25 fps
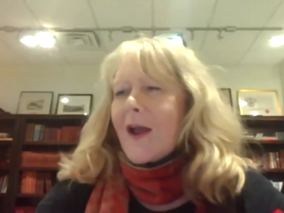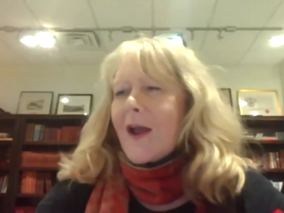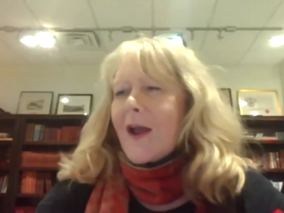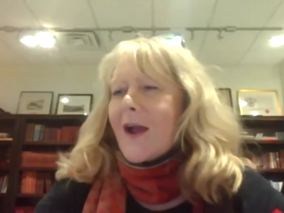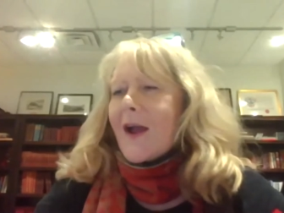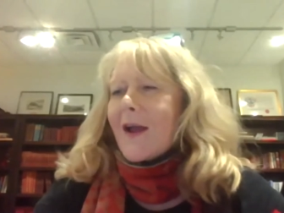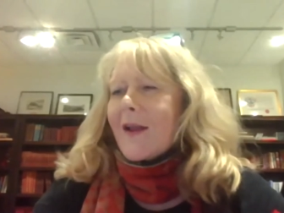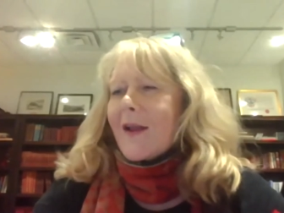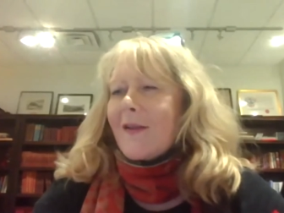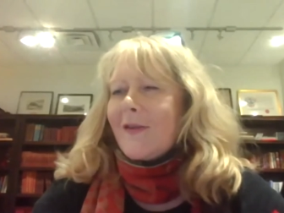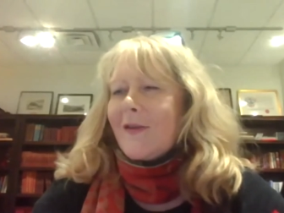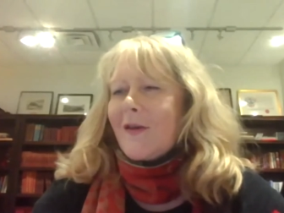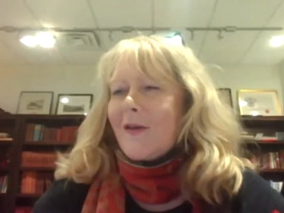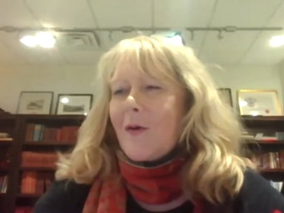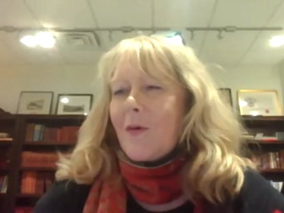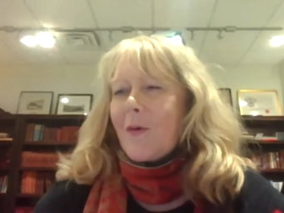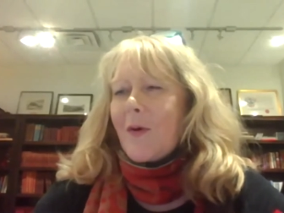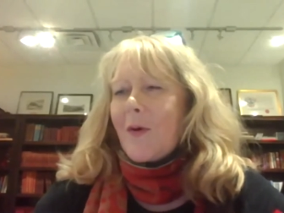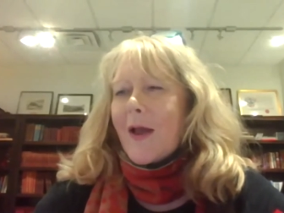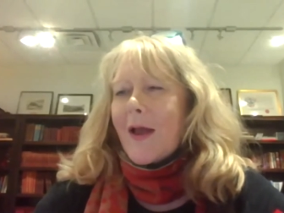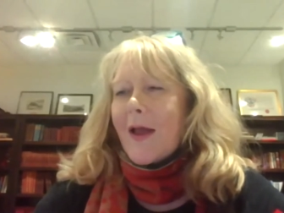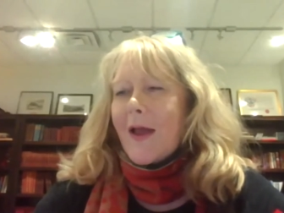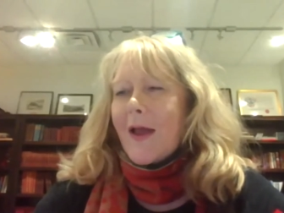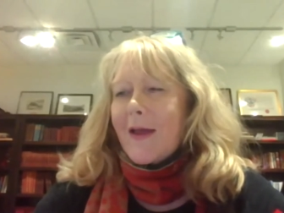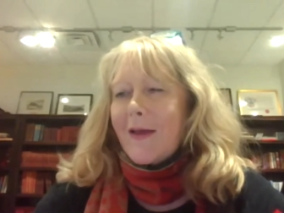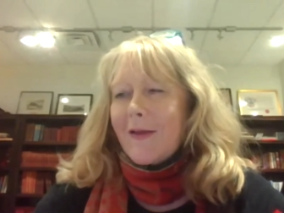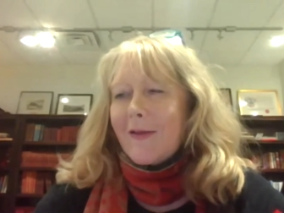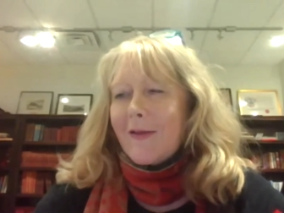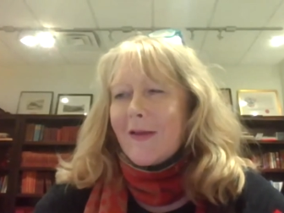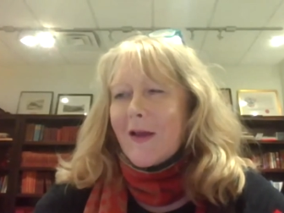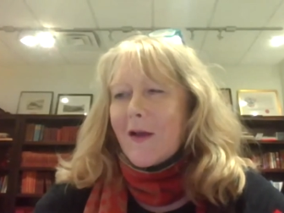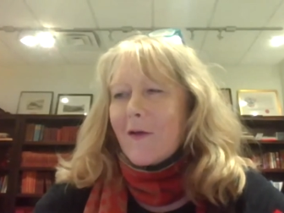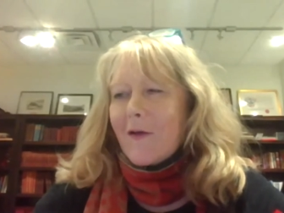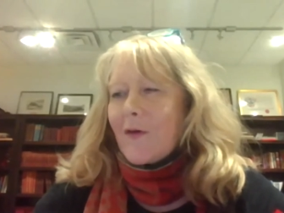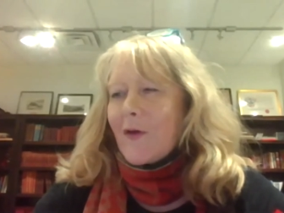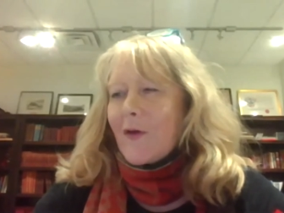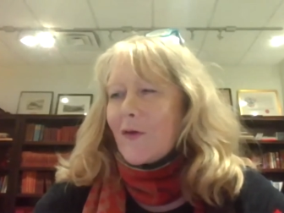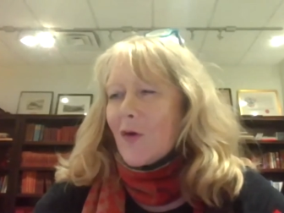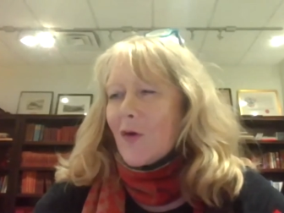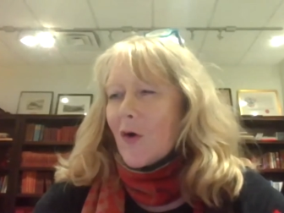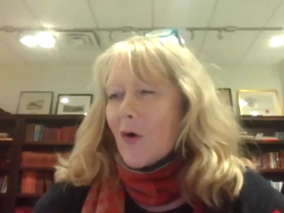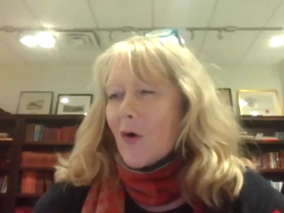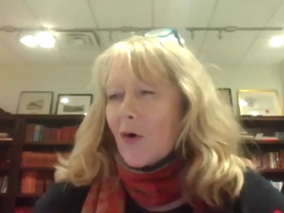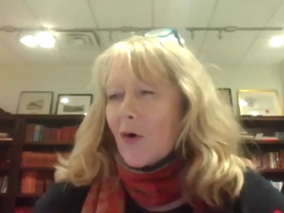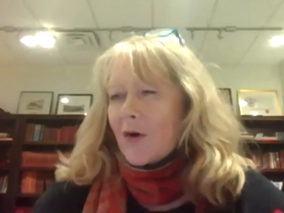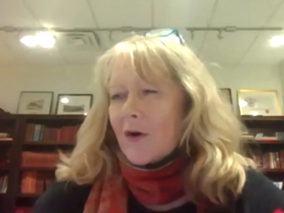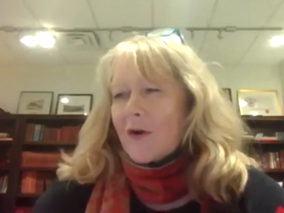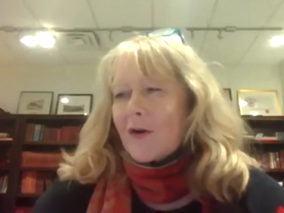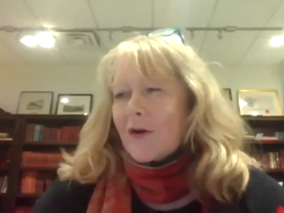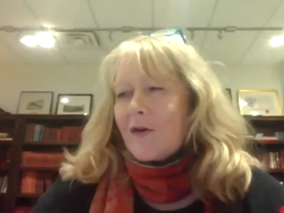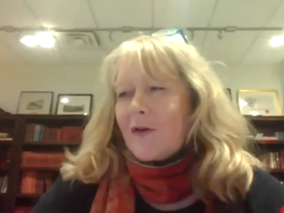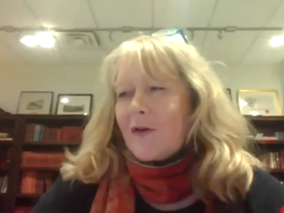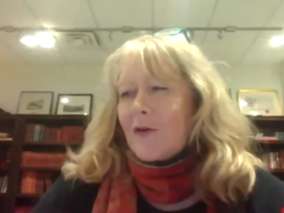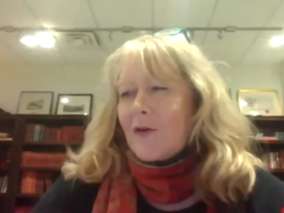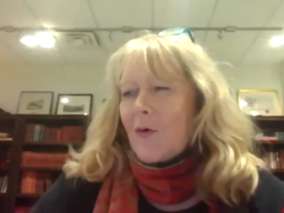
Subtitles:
And so ASF is honored